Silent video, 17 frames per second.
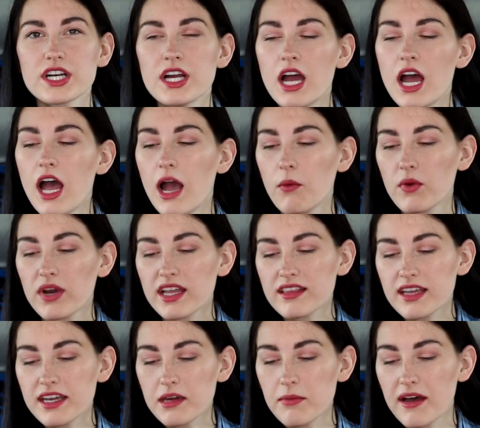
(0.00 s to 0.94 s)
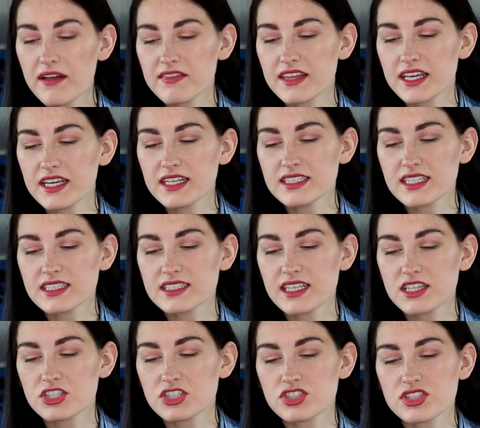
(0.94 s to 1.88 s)
and what I like about these is
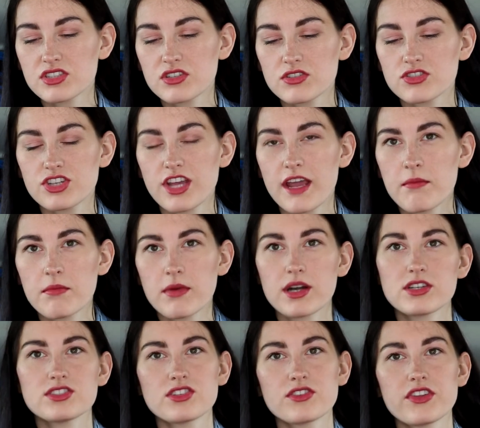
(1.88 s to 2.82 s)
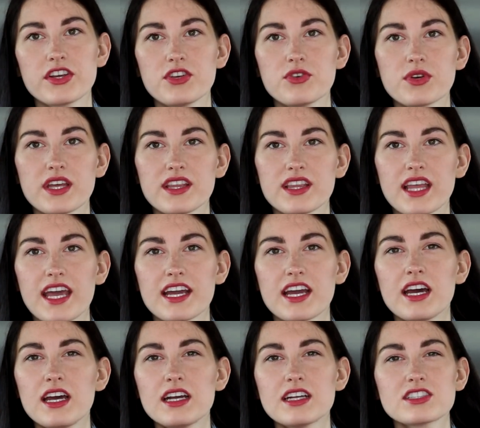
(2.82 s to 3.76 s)
that there's little chambers so that you can like